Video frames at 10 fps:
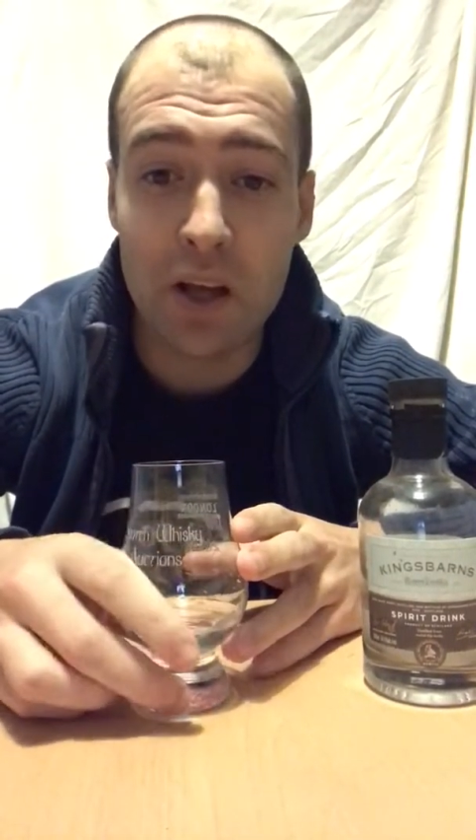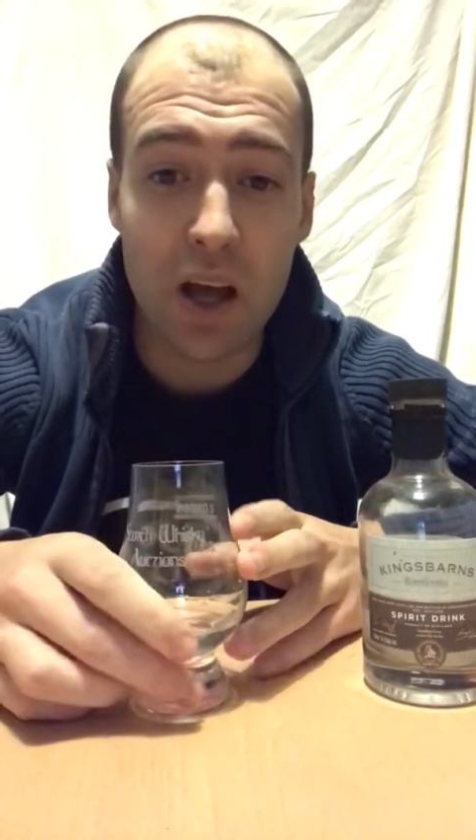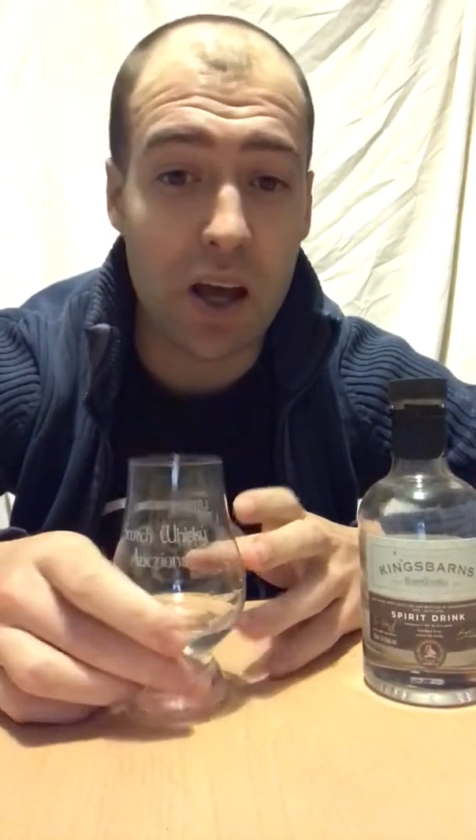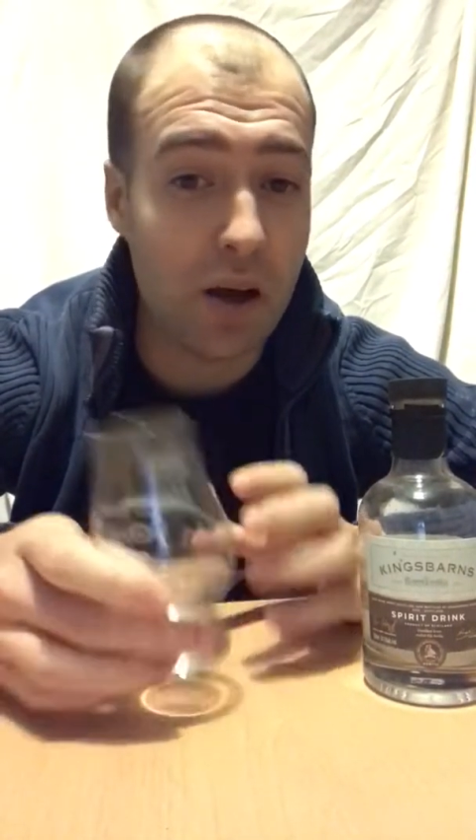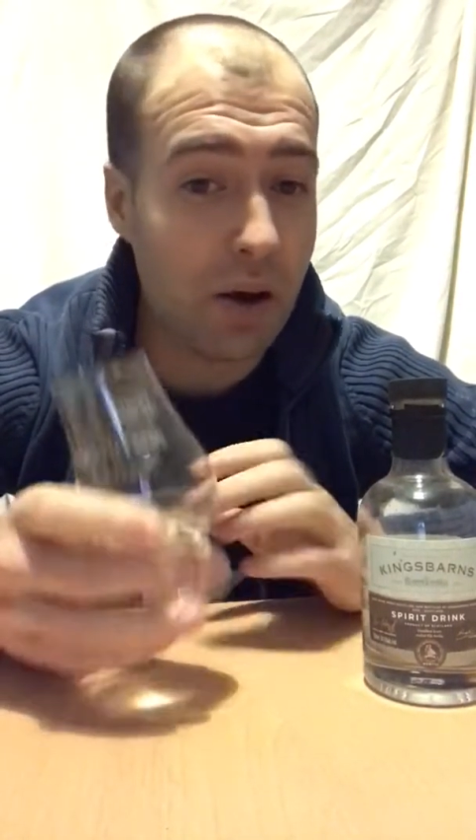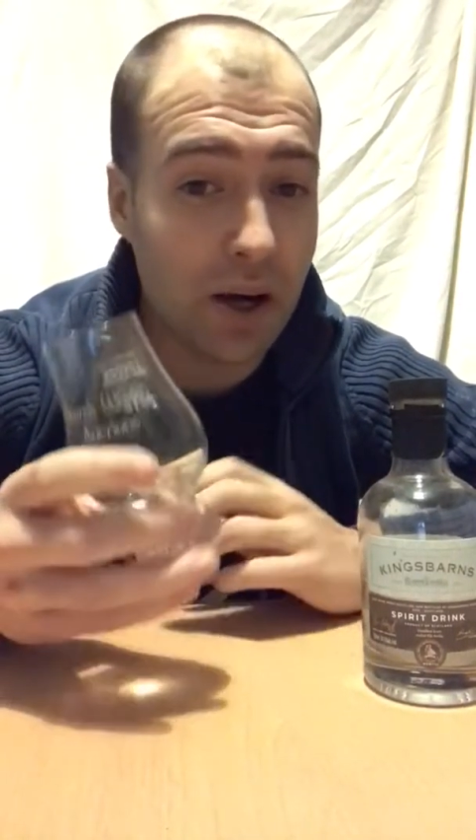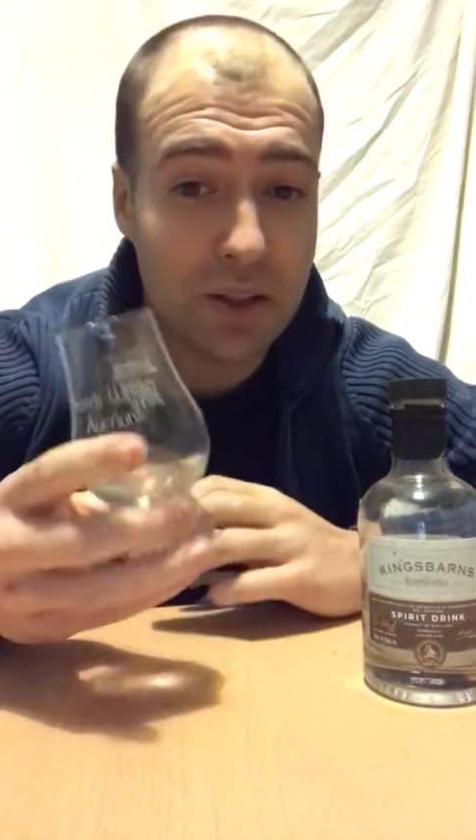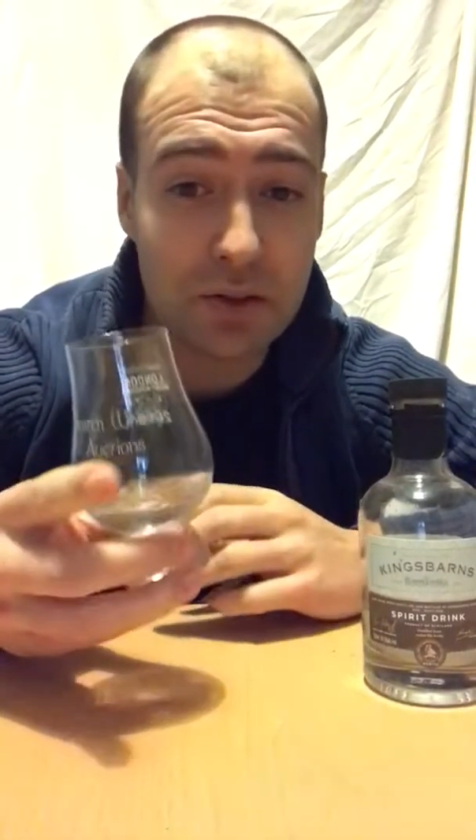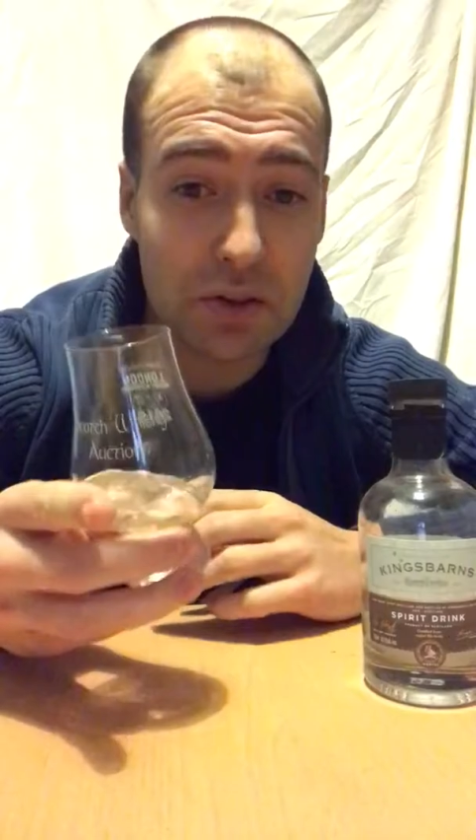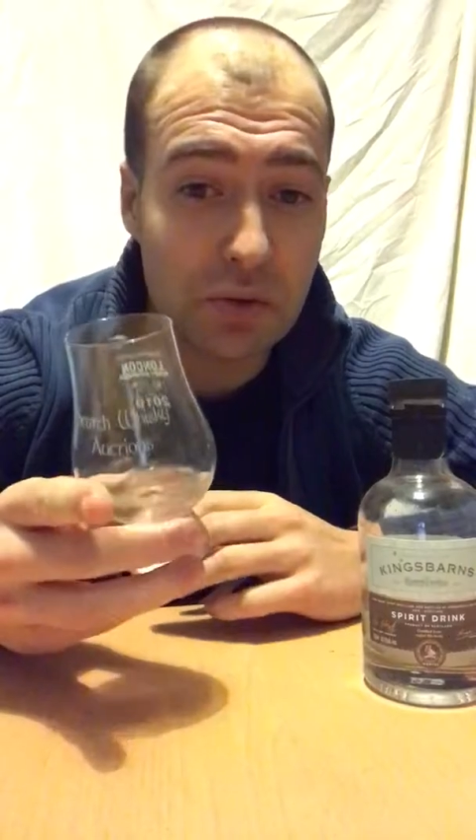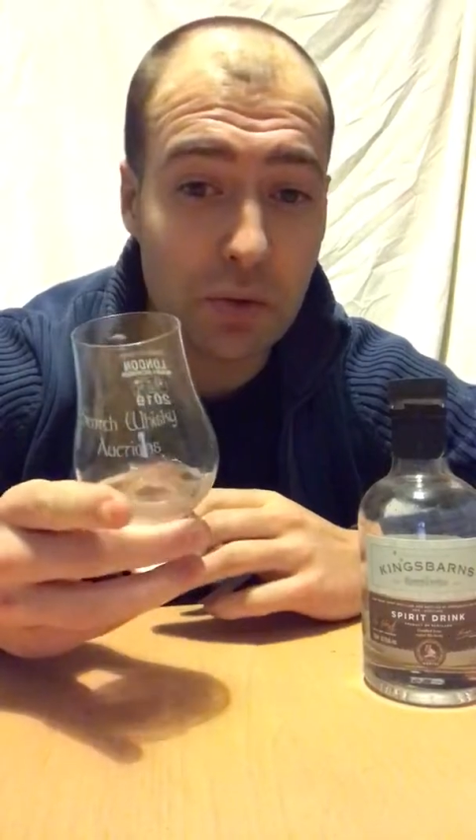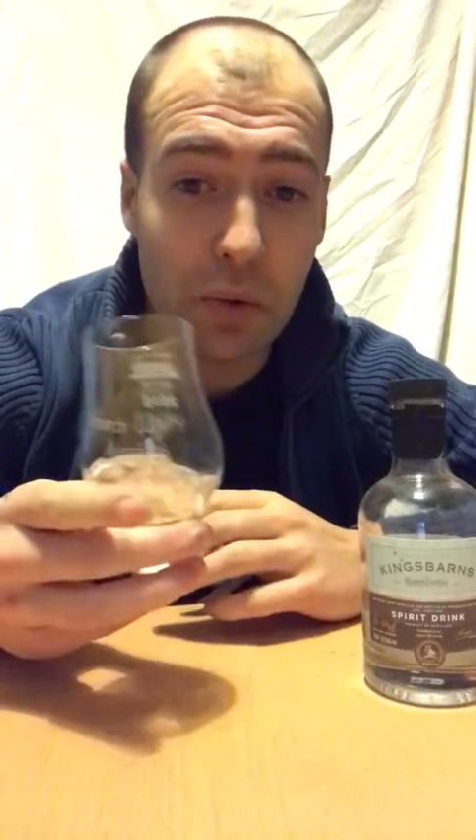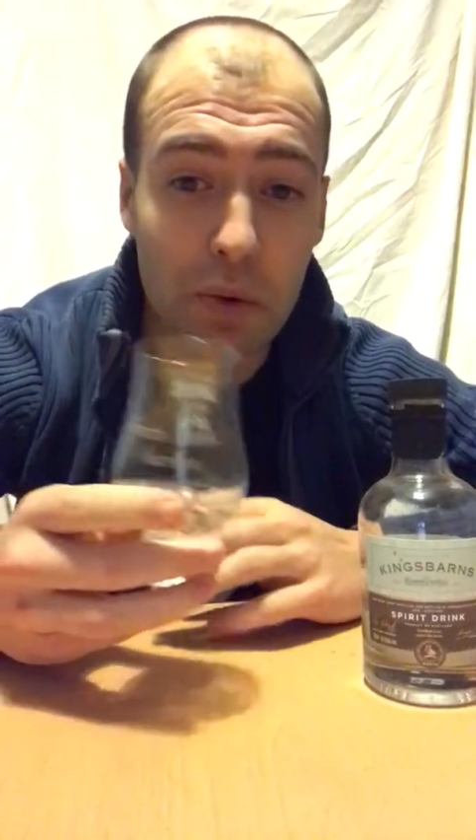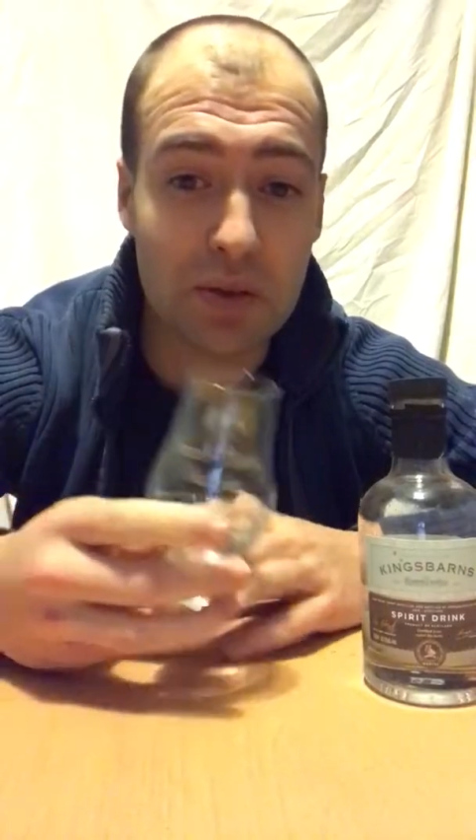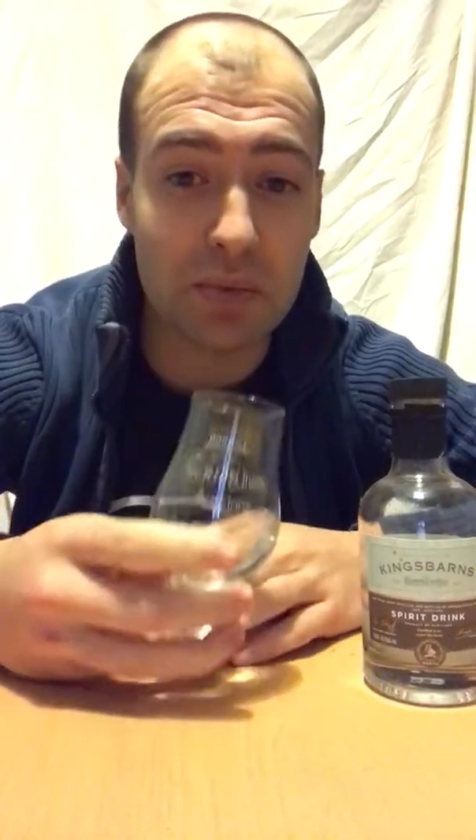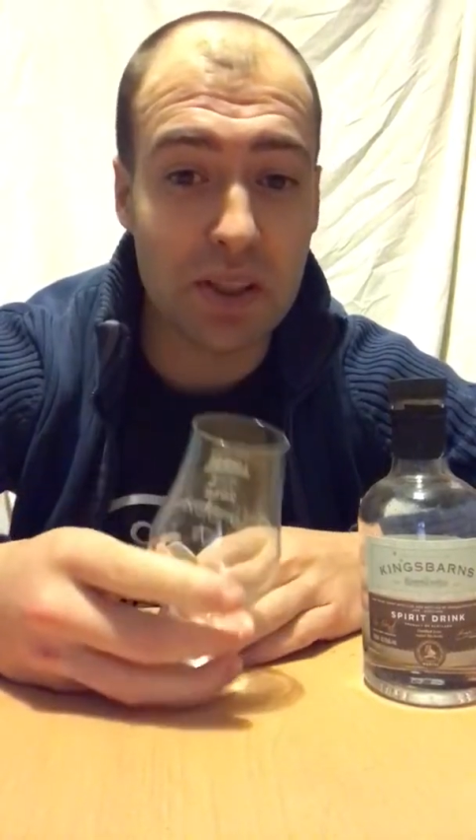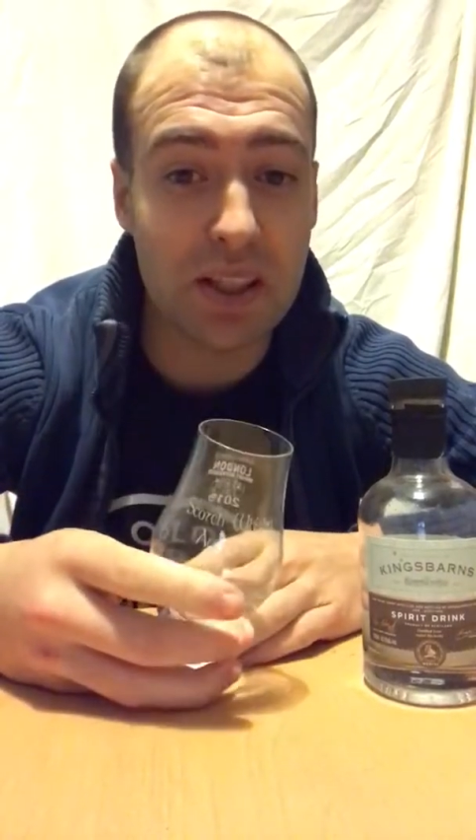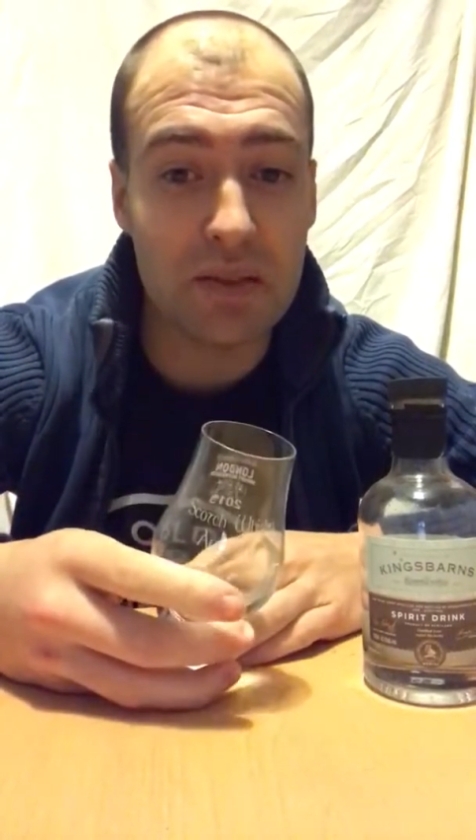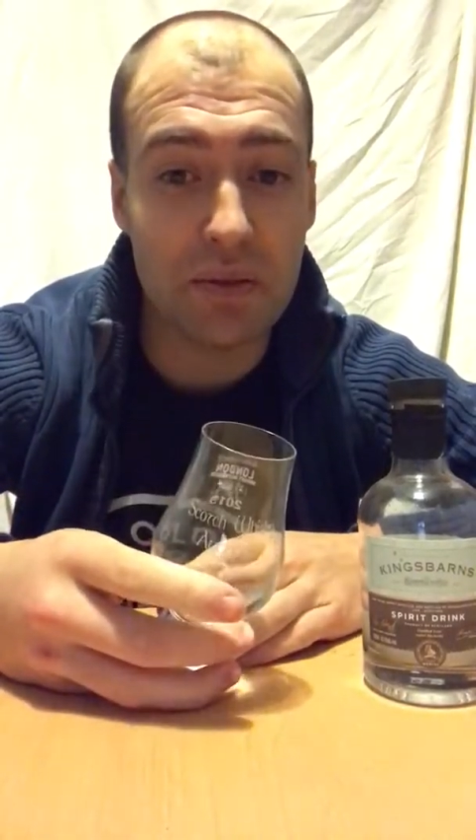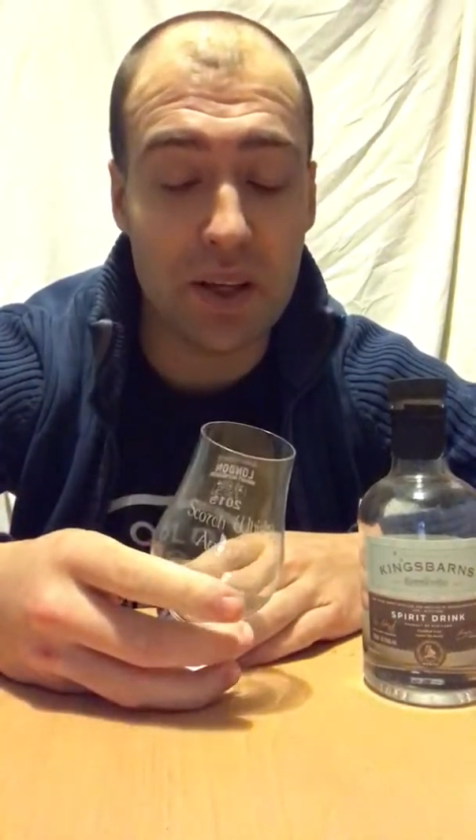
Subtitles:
I do always believe